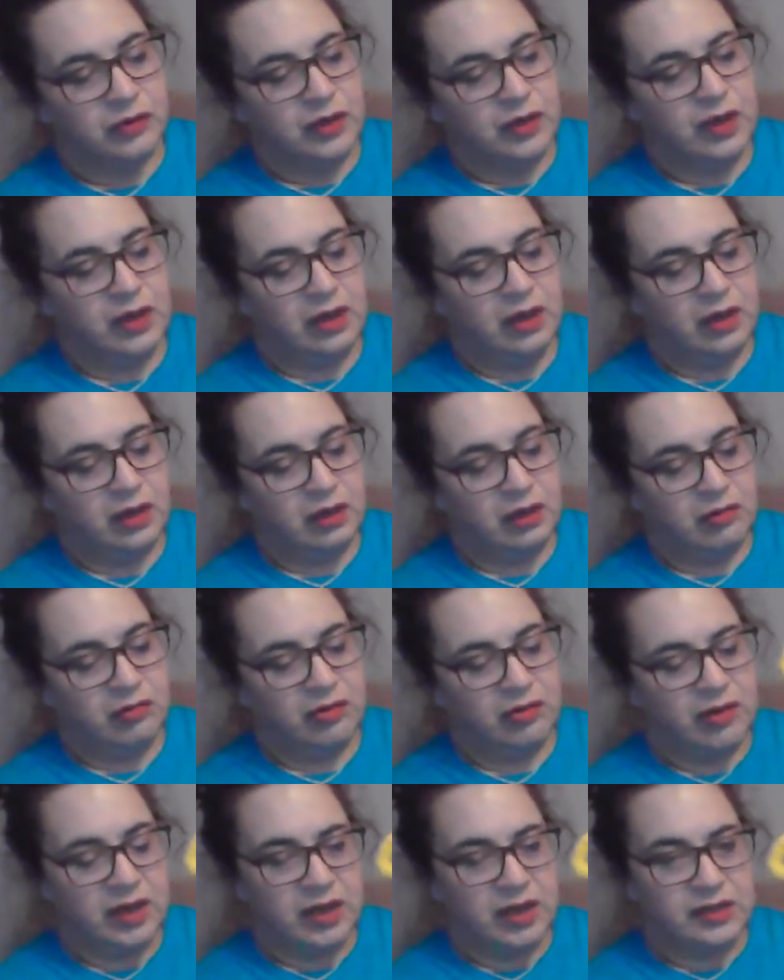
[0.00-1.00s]
Okay, are we
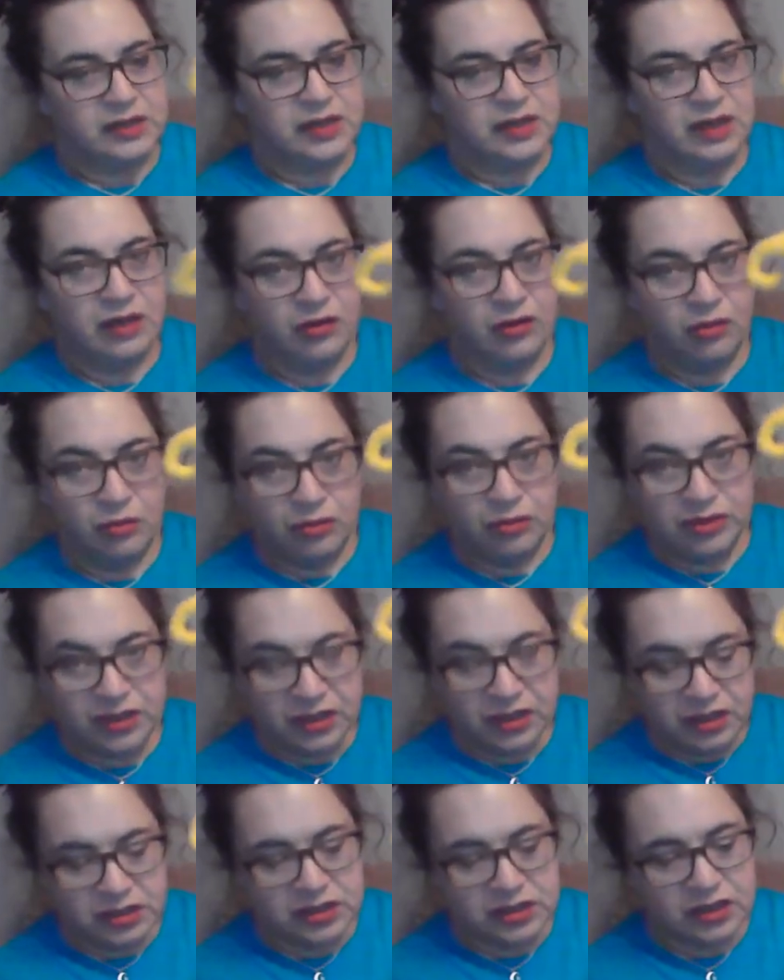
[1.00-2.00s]
ready? Holding
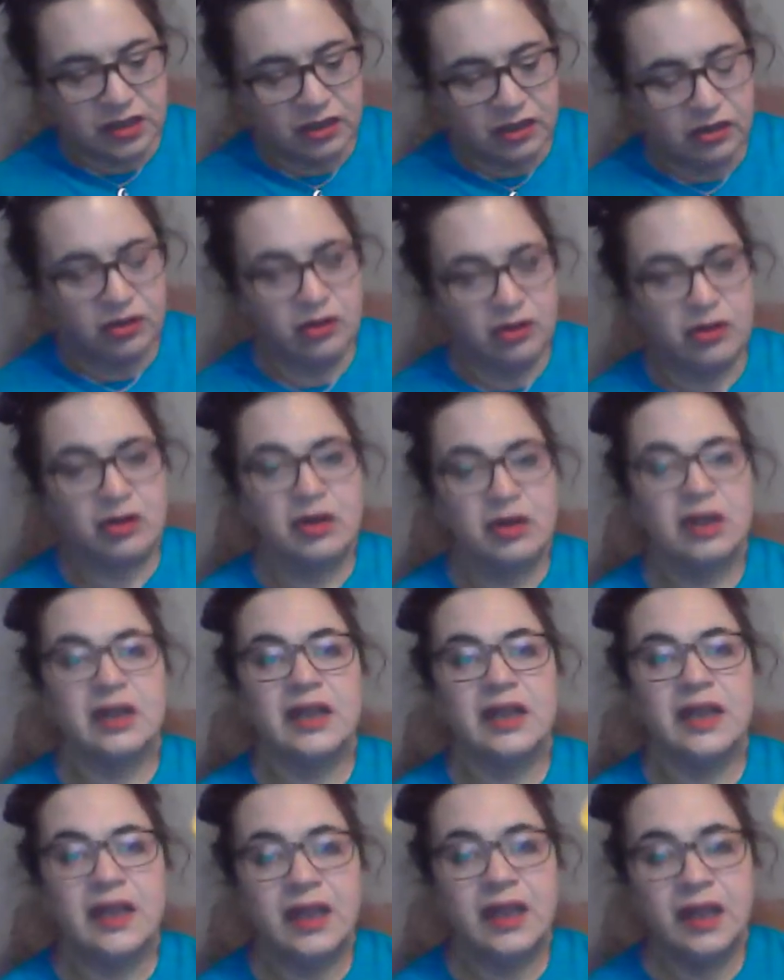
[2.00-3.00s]
you
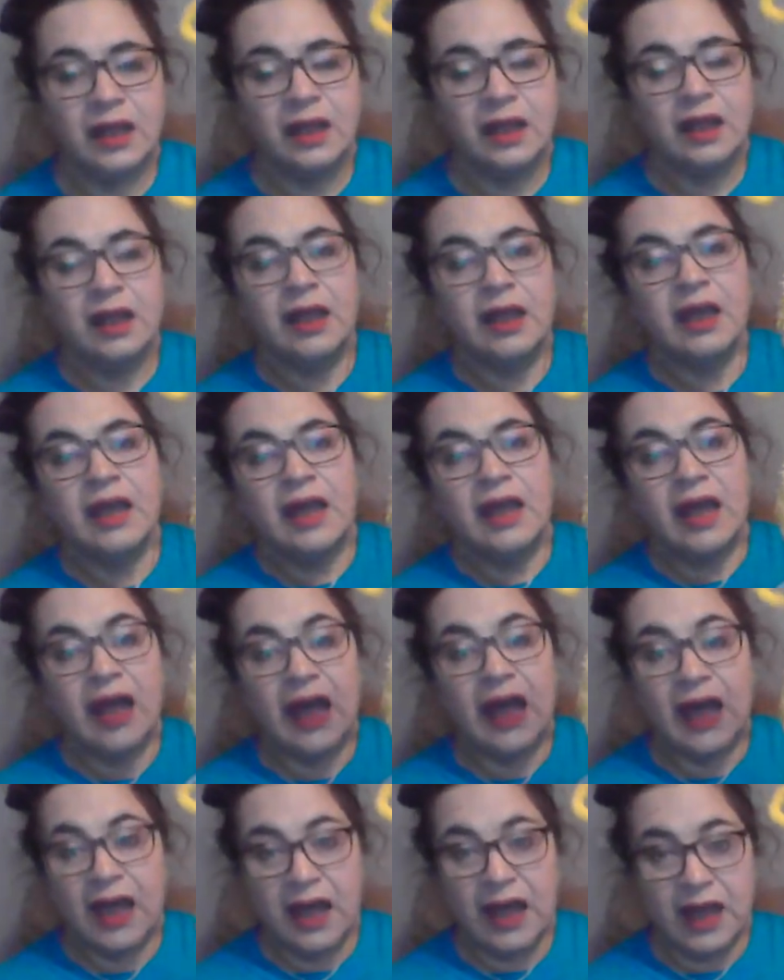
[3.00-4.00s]
securely.
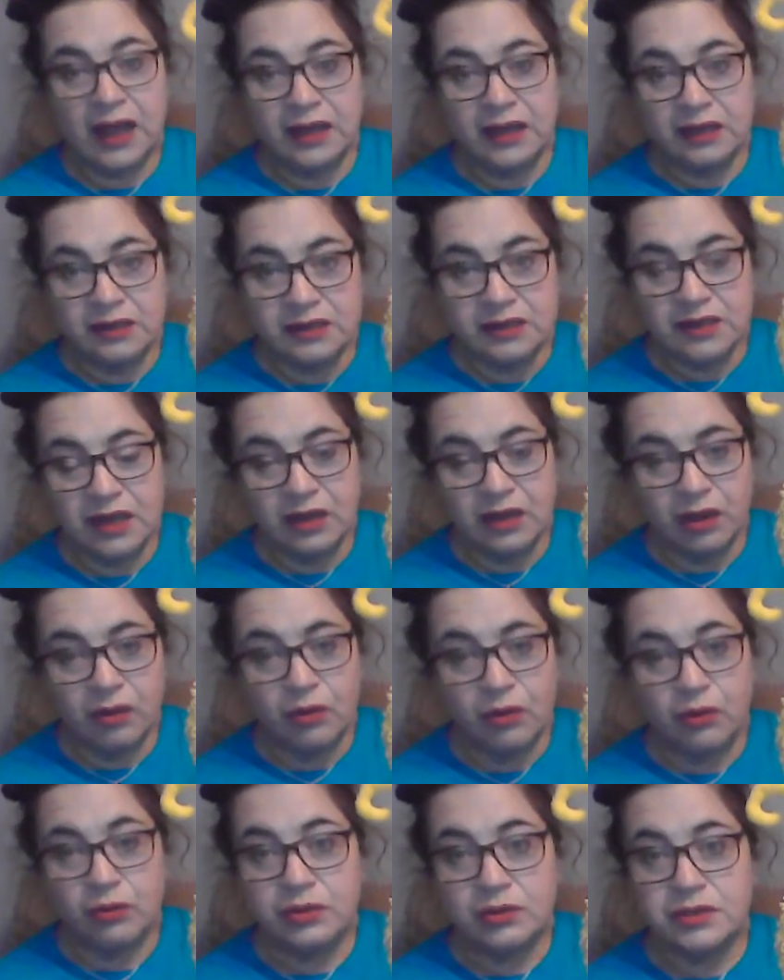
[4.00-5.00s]
And it
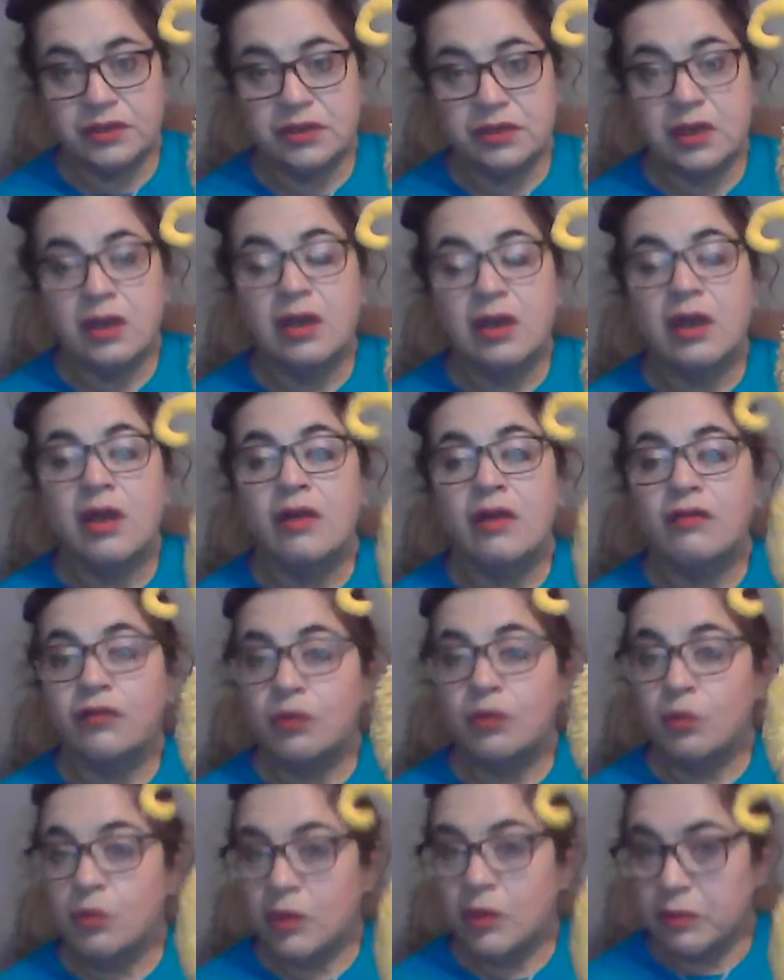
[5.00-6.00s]
goes
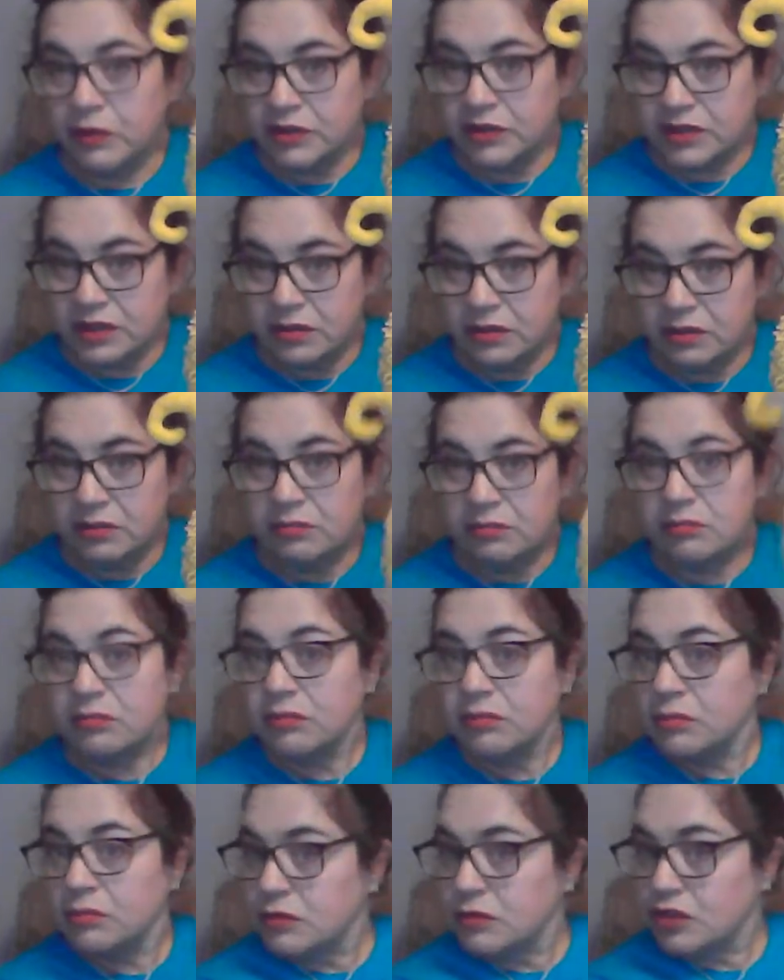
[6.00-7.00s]
from Wibbleton
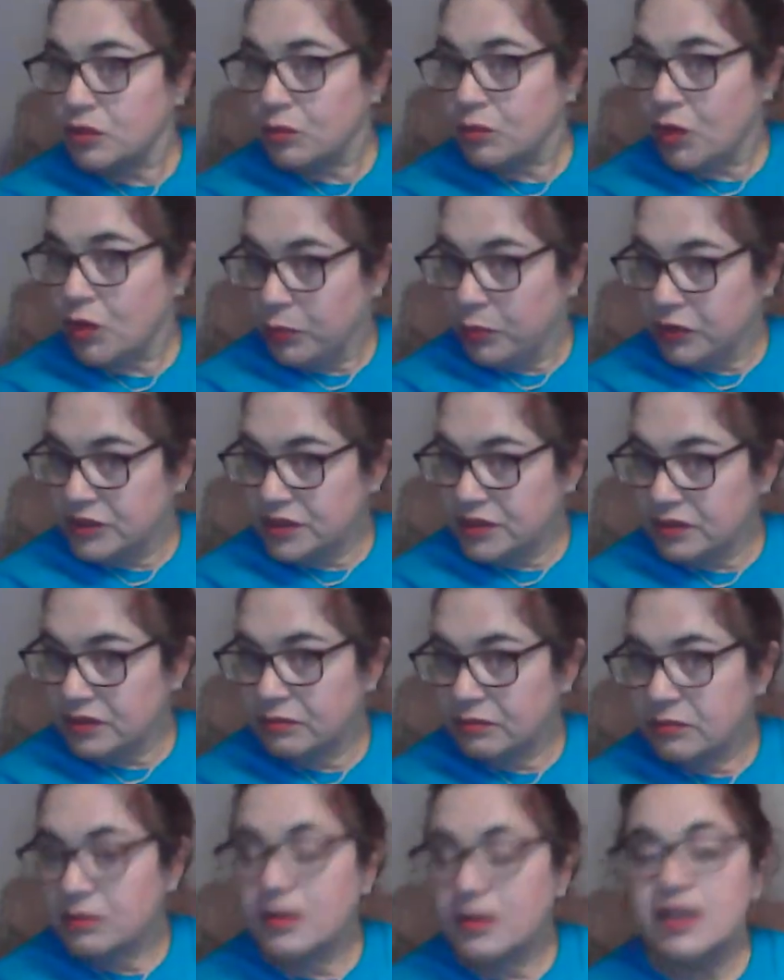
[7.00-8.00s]
to Wobbleton.
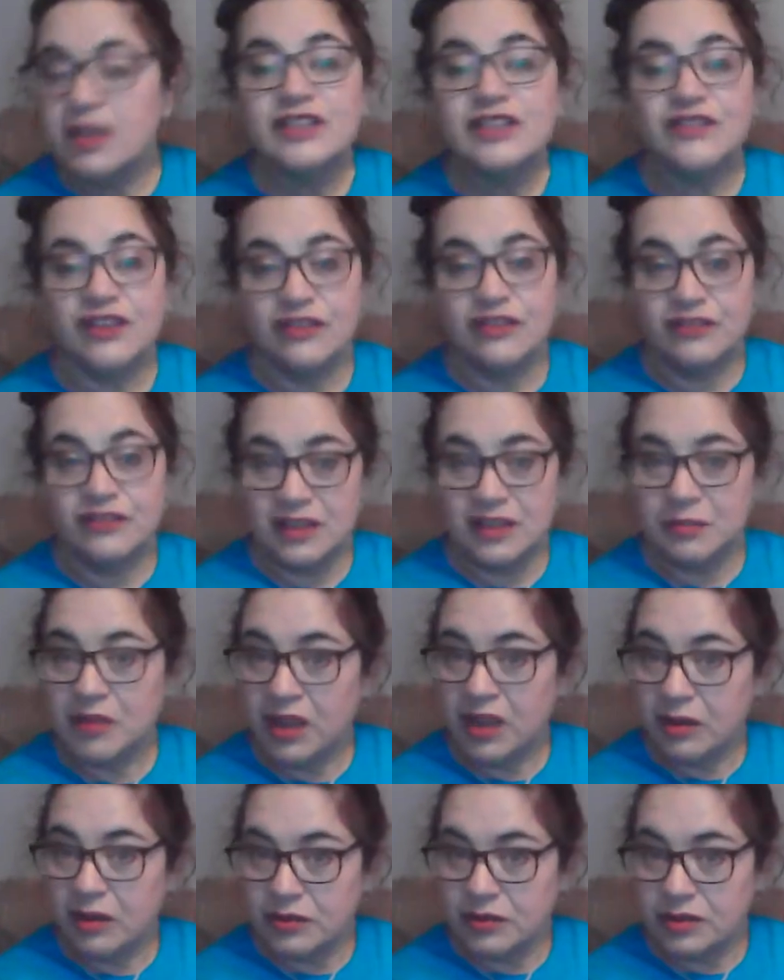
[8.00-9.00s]
It's 15
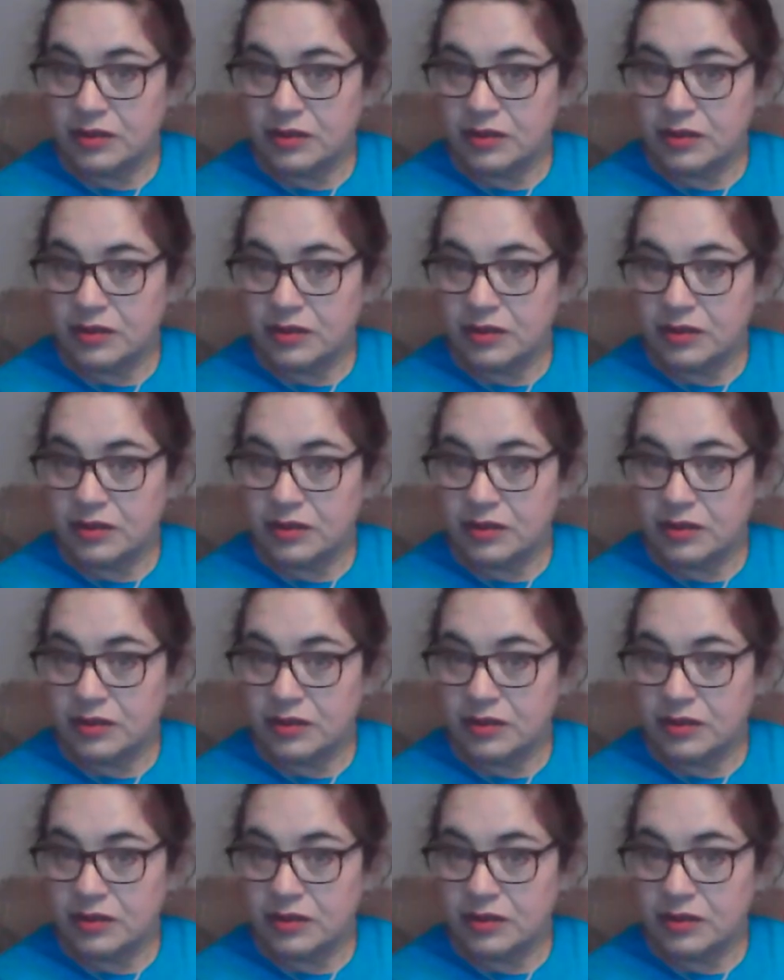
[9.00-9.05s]
miles.